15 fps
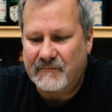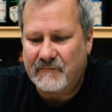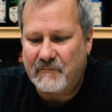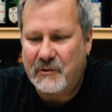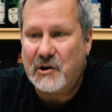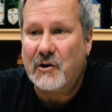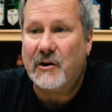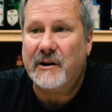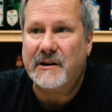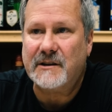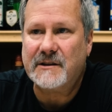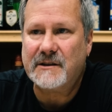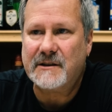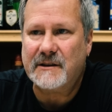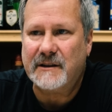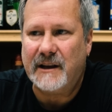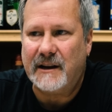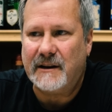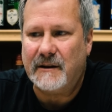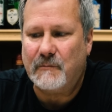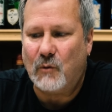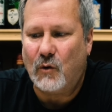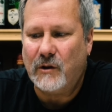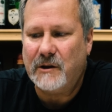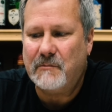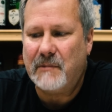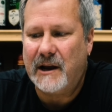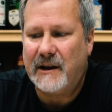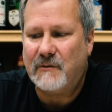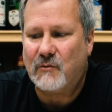purists that only
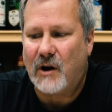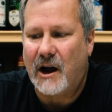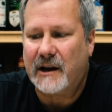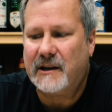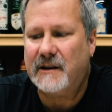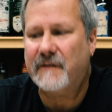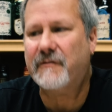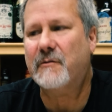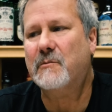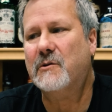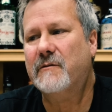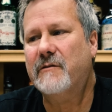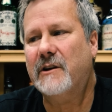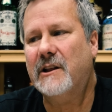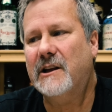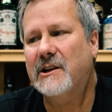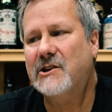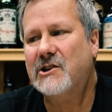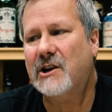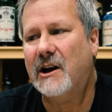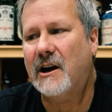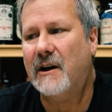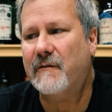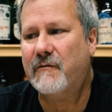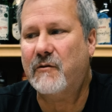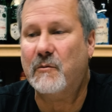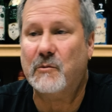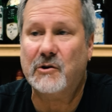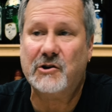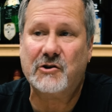made Rakija from her village,
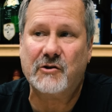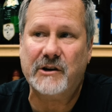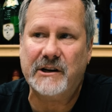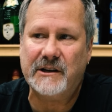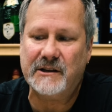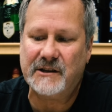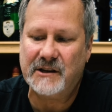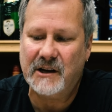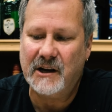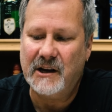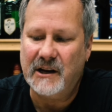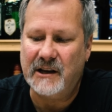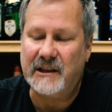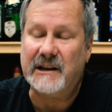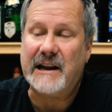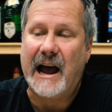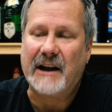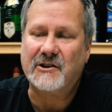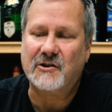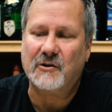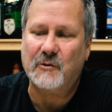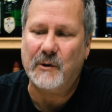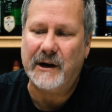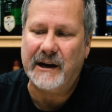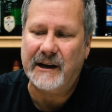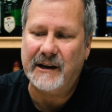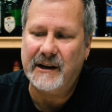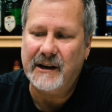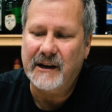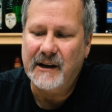from her trees in the natural
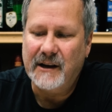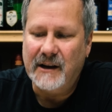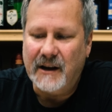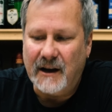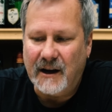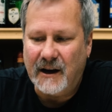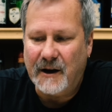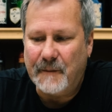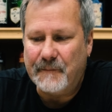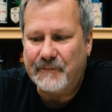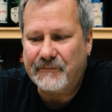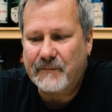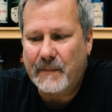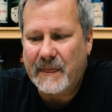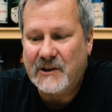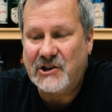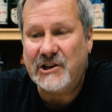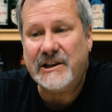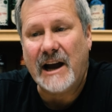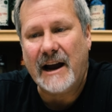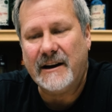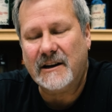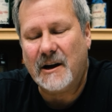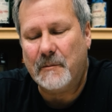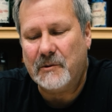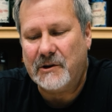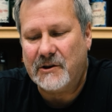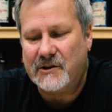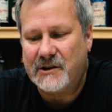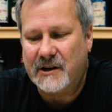way. She died a couple
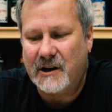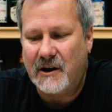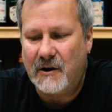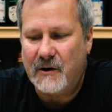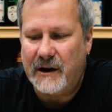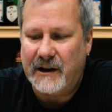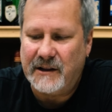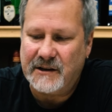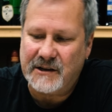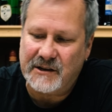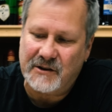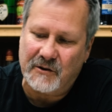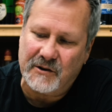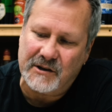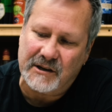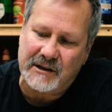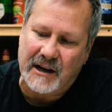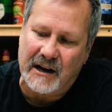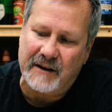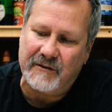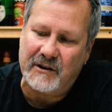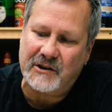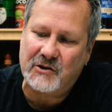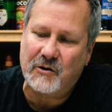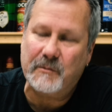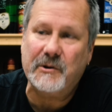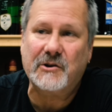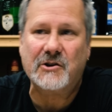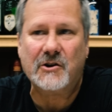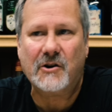years ago, and this is kind of a
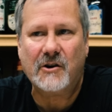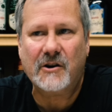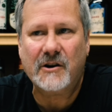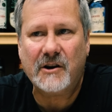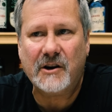tribute to her